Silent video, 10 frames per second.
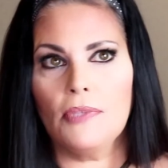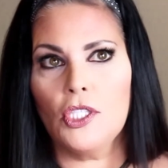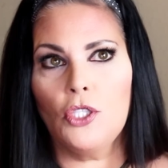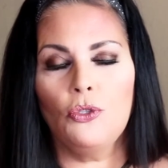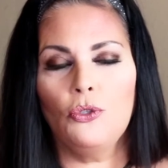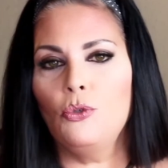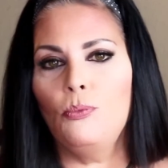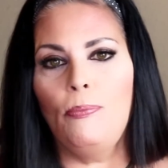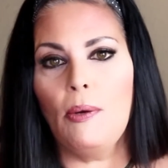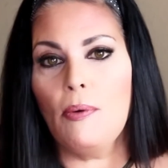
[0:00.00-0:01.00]
to
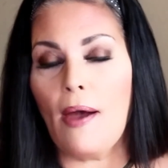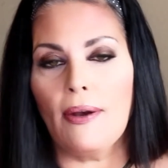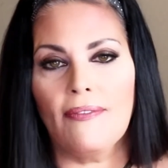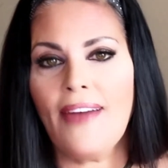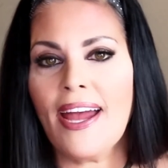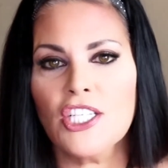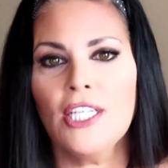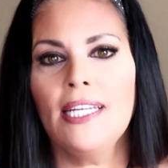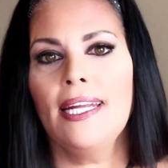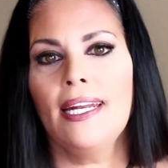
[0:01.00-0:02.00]
be without
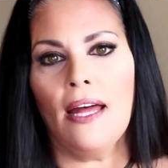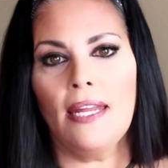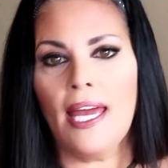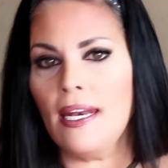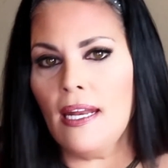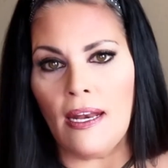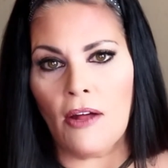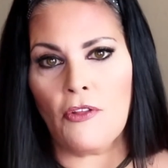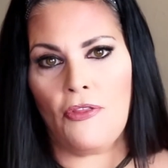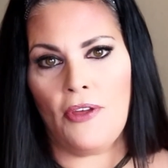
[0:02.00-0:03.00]
infection and
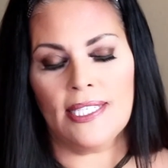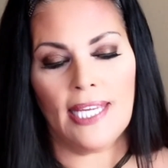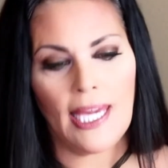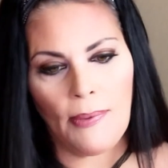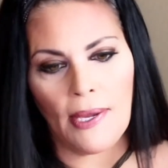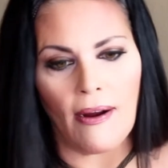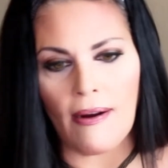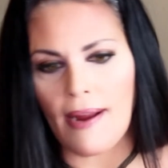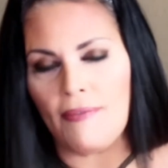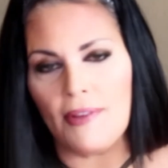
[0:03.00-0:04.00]
other things, and keeping
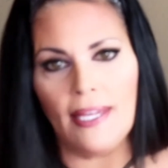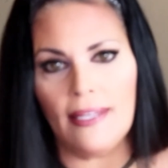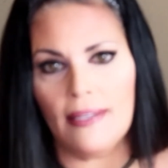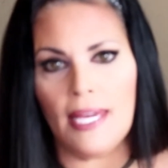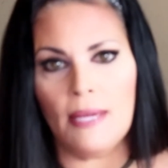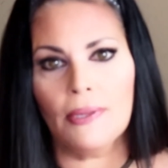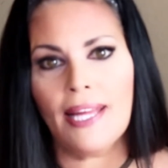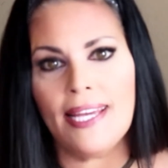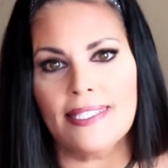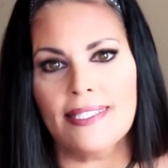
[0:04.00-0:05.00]
everything in
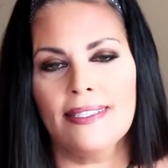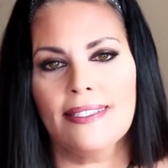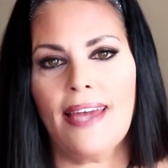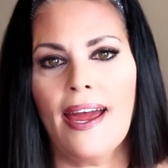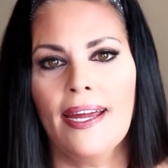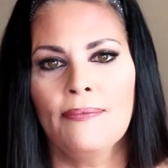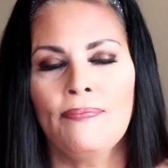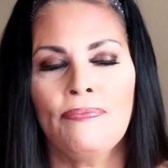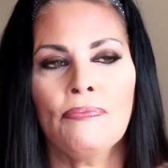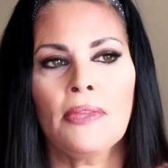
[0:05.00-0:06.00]
place inside.
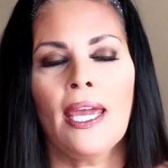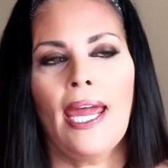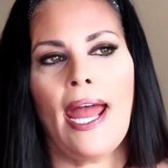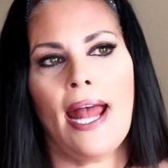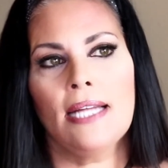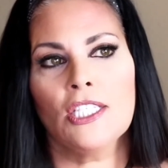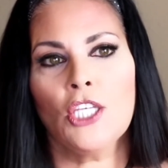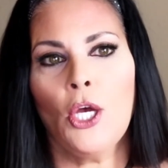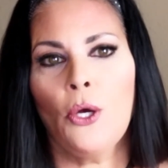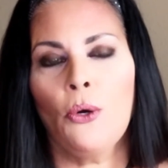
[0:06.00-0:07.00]
And
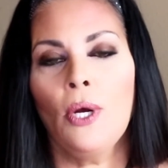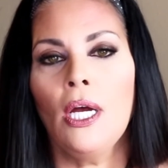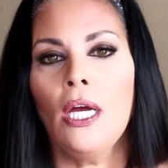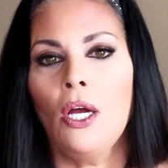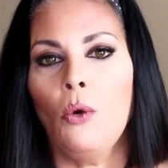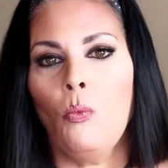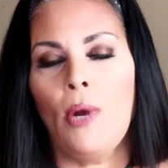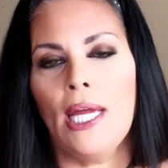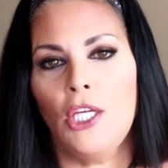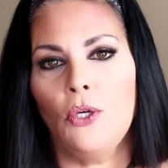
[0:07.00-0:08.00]
so
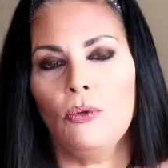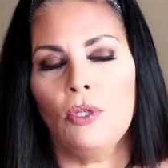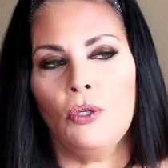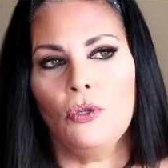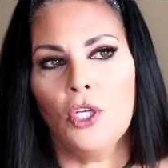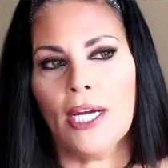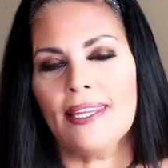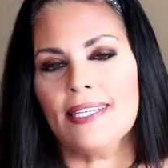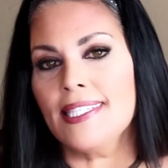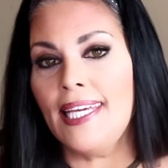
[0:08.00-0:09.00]
when you look at
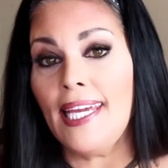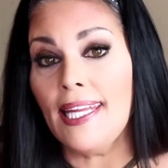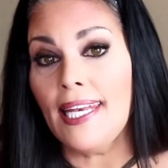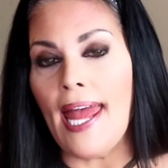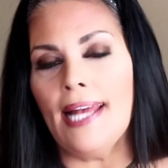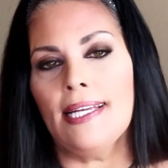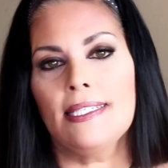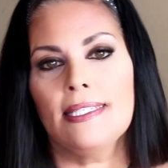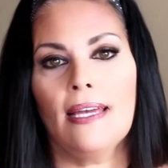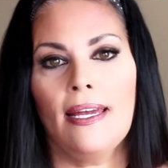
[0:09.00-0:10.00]
the skin
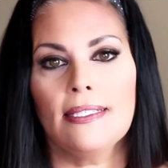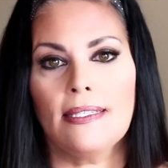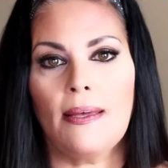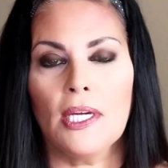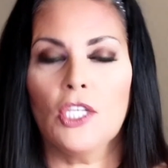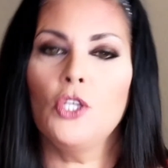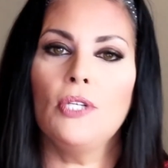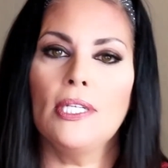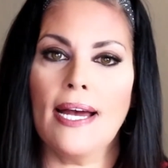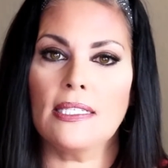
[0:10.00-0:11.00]
as something to
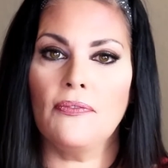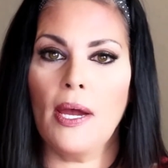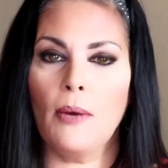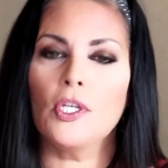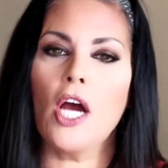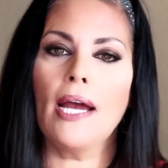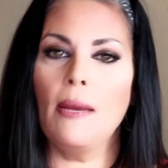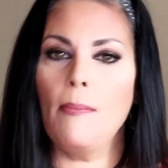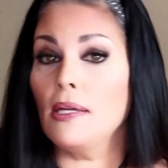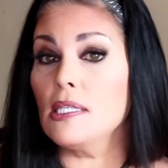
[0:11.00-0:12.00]
detoxify, we're talking about